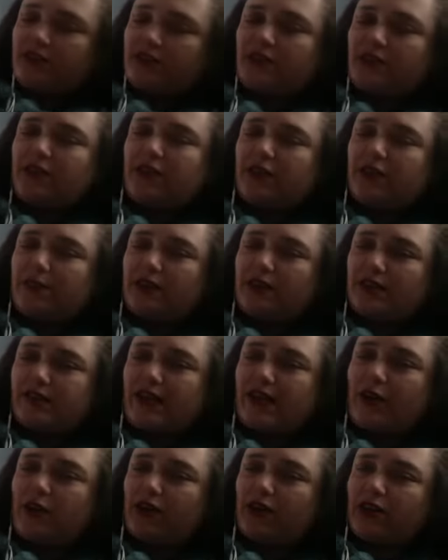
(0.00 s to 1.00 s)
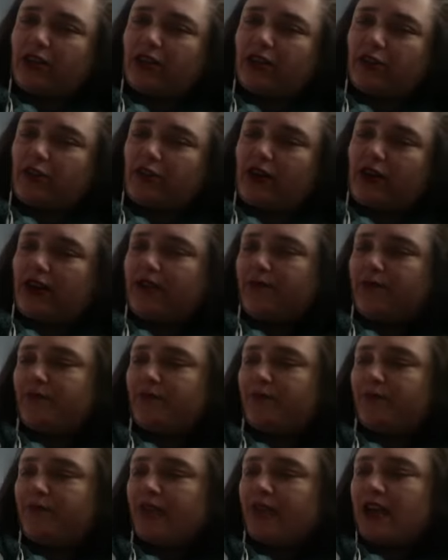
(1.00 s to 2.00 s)
a little bit sour too, right?
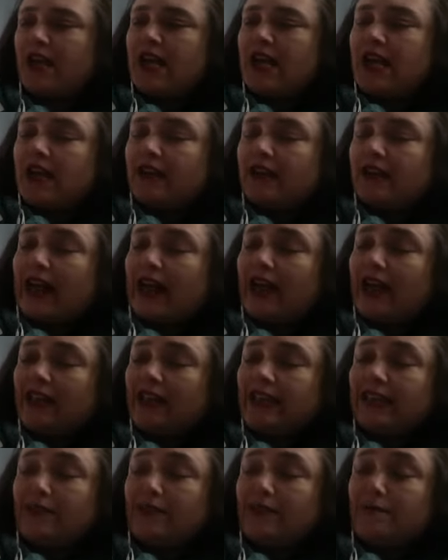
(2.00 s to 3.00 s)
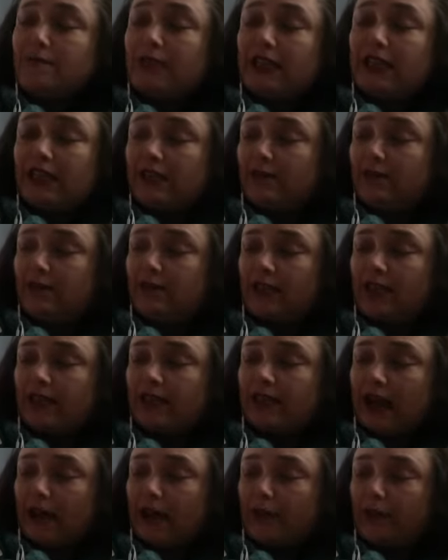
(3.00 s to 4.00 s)
Gala is a
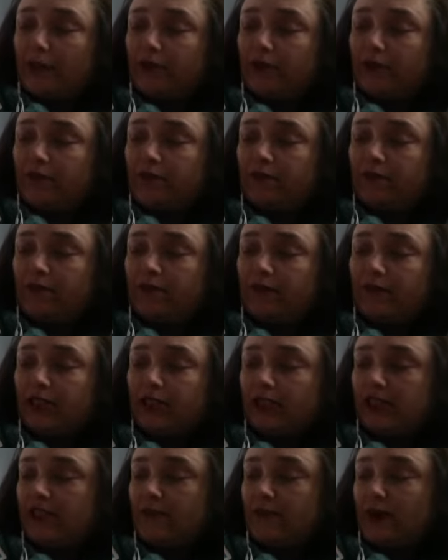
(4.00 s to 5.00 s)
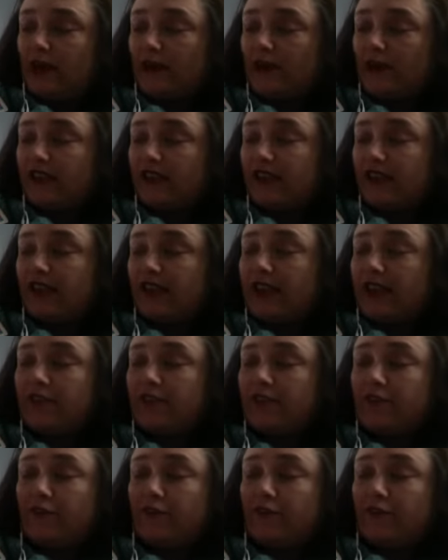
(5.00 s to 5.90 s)
medium-sized apple. It's about the size of your